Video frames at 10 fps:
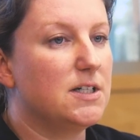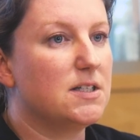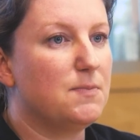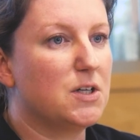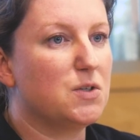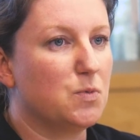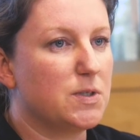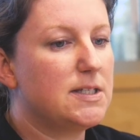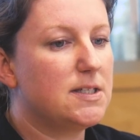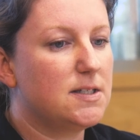It's much more
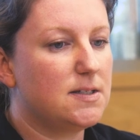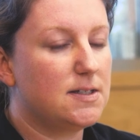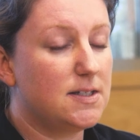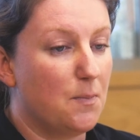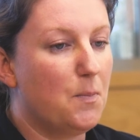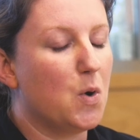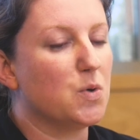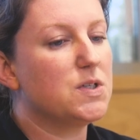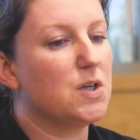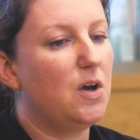simple.
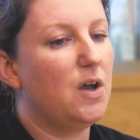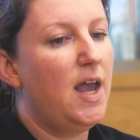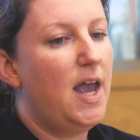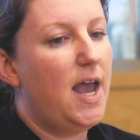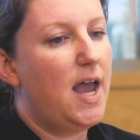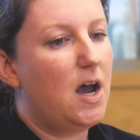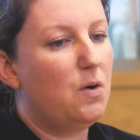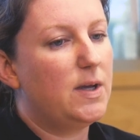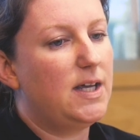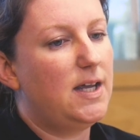So how
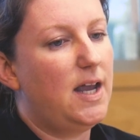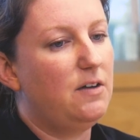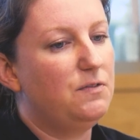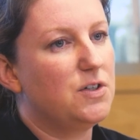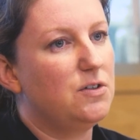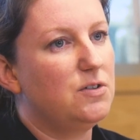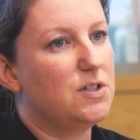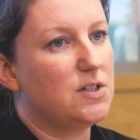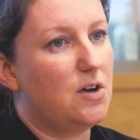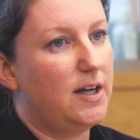we have to
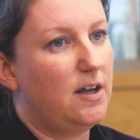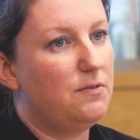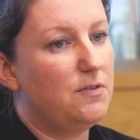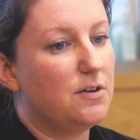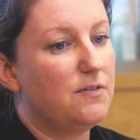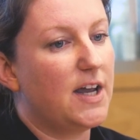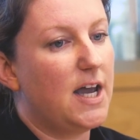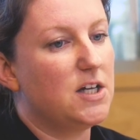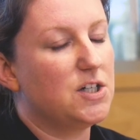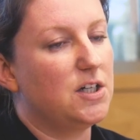design our
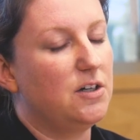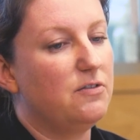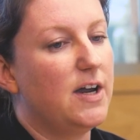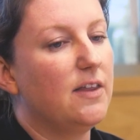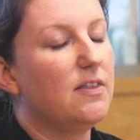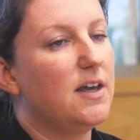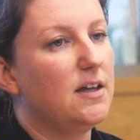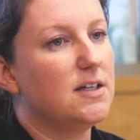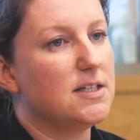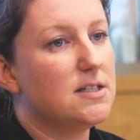verification around
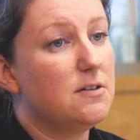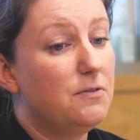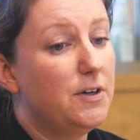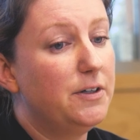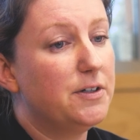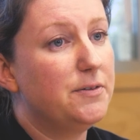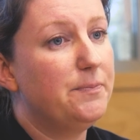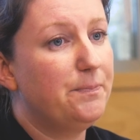that is different.